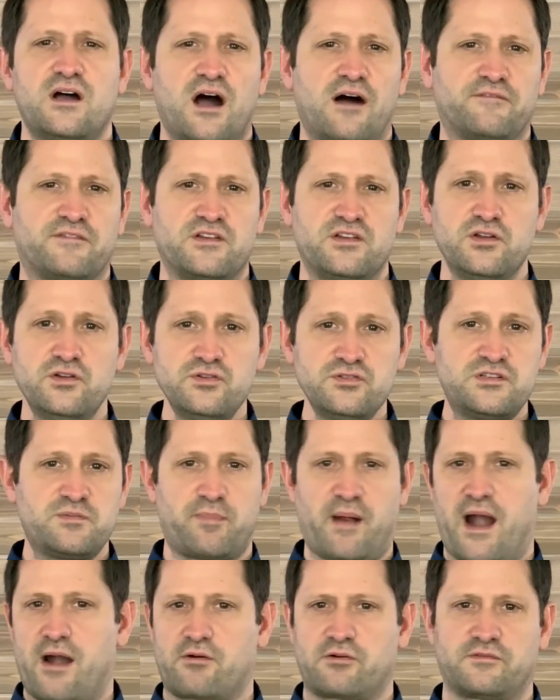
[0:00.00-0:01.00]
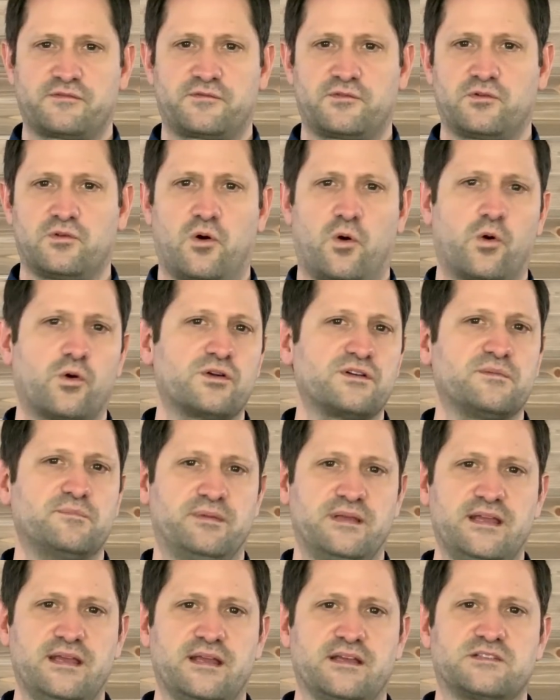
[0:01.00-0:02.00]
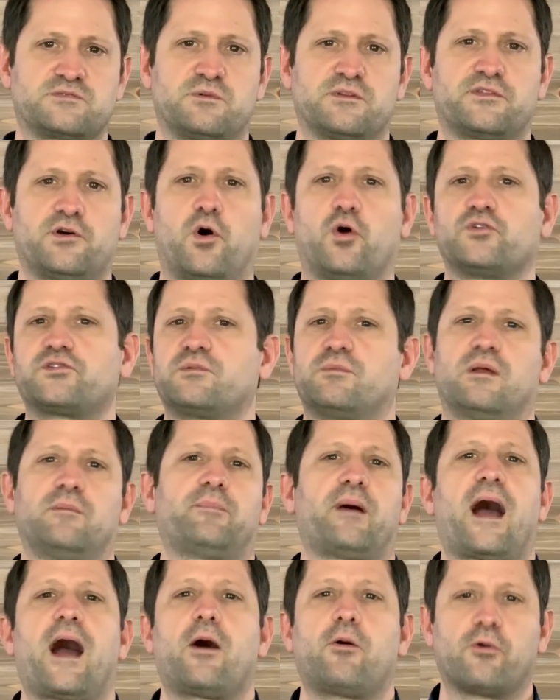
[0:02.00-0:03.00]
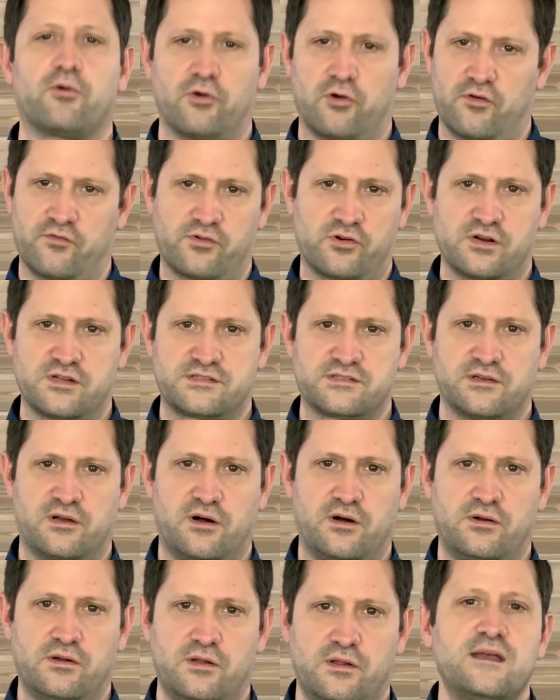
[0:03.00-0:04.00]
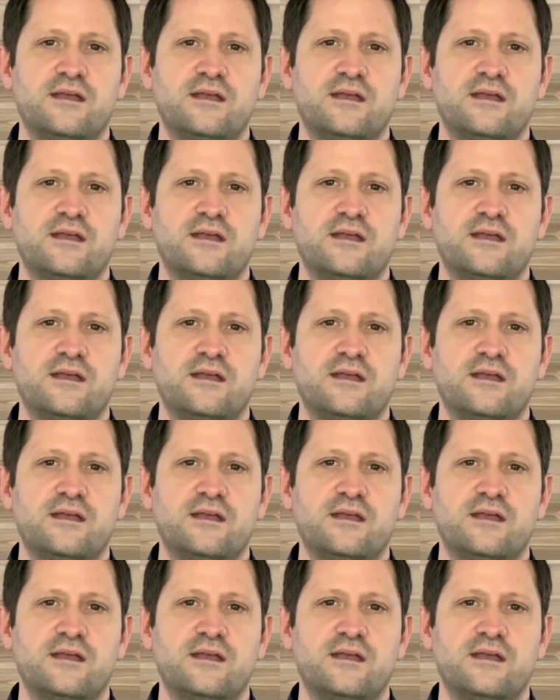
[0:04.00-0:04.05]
of huge, powerful, horned beings with ultimate power over us all.